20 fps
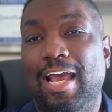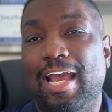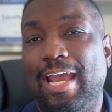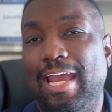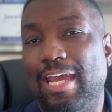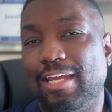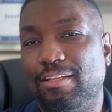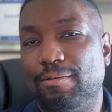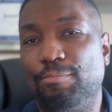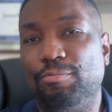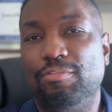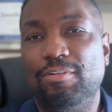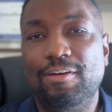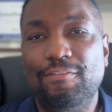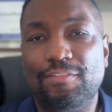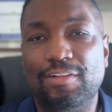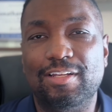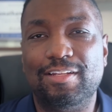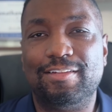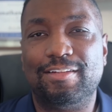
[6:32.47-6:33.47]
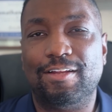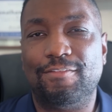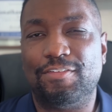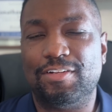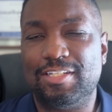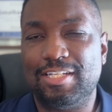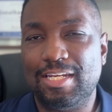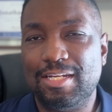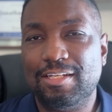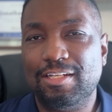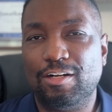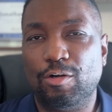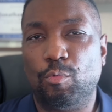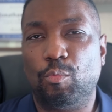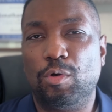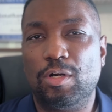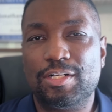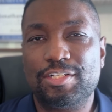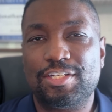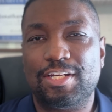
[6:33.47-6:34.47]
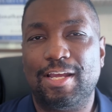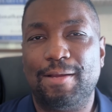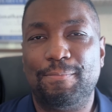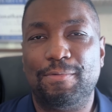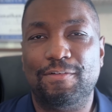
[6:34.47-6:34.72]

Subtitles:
I had the privilege of attending a workshop